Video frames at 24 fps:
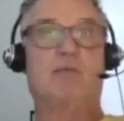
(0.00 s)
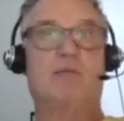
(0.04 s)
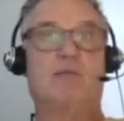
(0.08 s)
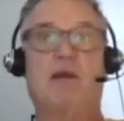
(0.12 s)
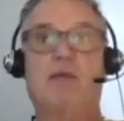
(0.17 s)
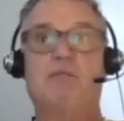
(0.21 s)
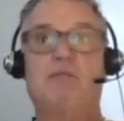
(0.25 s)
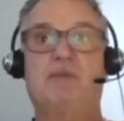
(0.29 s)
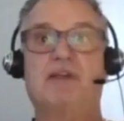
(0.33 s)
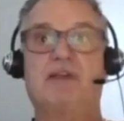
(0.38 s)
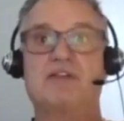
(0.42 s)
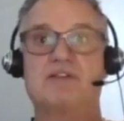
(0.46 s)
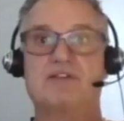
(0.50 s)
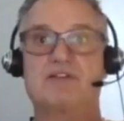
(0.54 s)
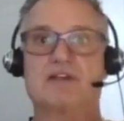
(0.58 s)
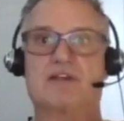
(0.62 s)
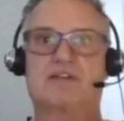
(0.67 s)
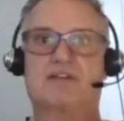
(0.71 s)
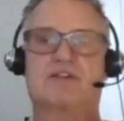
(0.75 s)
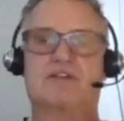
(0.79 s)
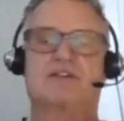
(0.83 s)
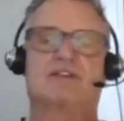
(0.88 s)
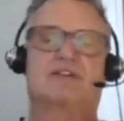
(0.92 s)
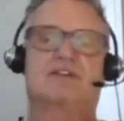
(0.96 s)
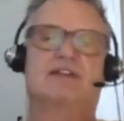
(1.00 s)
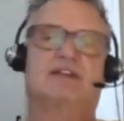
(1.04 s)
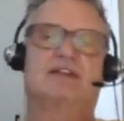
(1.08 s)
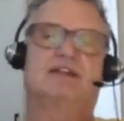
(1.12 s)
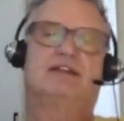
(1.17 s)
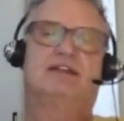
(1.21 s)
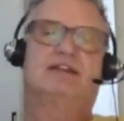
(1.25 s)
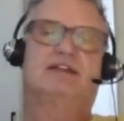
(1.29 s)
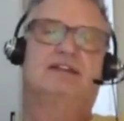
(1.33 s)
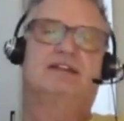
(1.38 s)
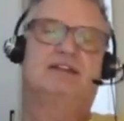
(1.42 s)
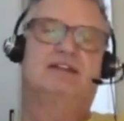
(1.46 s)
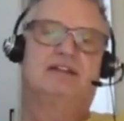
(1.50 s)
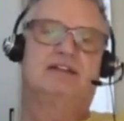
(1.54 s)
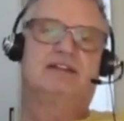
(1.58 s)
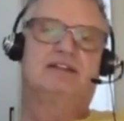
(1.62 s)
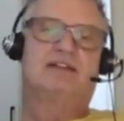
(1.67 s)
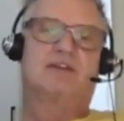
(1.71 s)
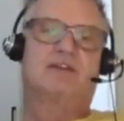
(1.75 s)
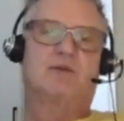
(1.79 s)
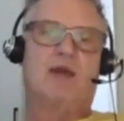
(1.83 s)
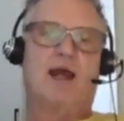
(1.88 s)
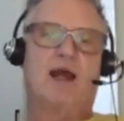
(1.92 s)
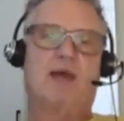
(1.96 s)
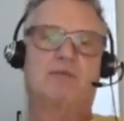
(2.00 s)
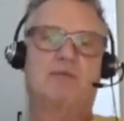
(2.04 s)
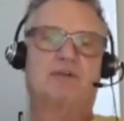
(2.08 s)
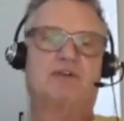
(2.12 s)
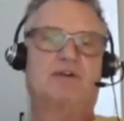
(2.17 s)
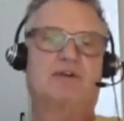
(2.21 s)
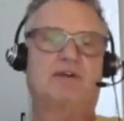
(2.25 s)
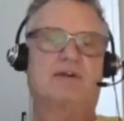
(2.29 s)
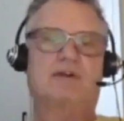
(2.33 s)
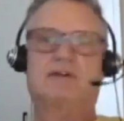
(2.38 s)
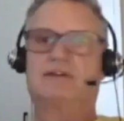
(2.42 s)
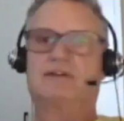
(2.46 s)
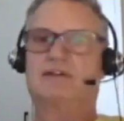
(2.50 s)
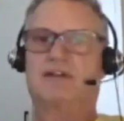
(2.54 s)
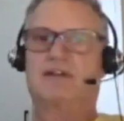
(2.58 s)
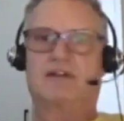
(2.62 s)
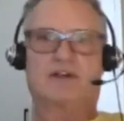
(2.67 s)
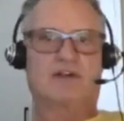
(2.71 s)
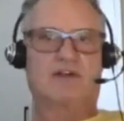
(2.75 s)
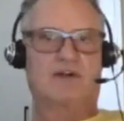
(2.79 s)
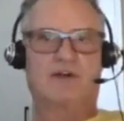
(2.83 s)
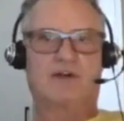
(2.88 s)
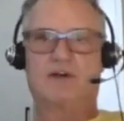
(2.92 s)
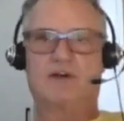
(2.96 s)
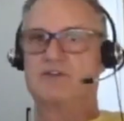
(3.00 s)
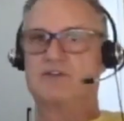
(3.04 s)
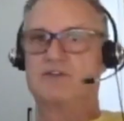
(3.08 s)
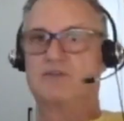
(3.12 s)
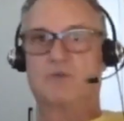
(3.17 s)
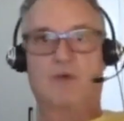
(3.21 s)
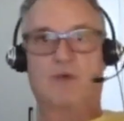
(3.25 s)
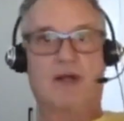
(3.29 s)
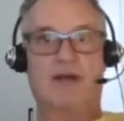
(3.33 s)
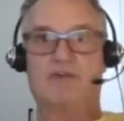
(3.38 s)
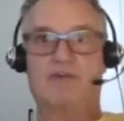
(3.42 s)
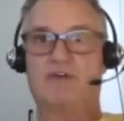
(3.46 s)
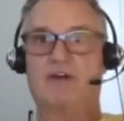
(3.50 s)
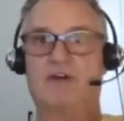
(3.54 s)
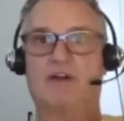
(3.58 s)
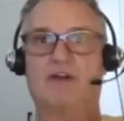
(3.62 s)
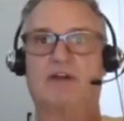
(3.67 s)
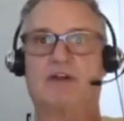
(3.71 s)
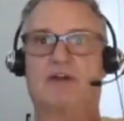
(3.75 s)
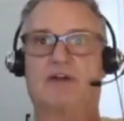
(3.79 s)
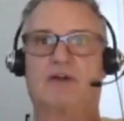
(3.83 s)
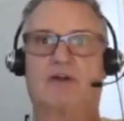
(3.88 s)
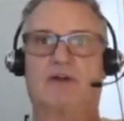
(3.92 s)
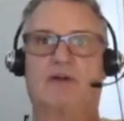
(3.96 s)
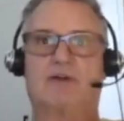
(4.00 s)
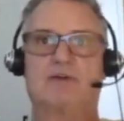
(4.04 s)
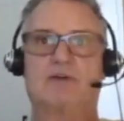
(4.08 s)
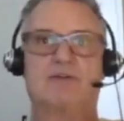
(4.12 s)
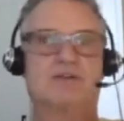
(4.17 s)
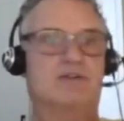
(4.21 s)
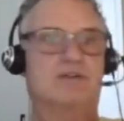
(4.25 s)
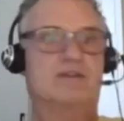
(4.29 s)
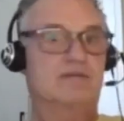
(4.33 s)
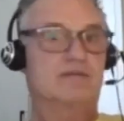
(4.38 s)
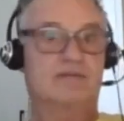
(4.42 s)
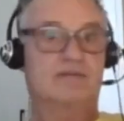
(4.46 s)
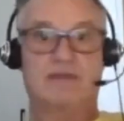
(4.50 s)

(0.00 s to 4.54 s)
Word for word: my business. The rapture occurs whenever it occurs.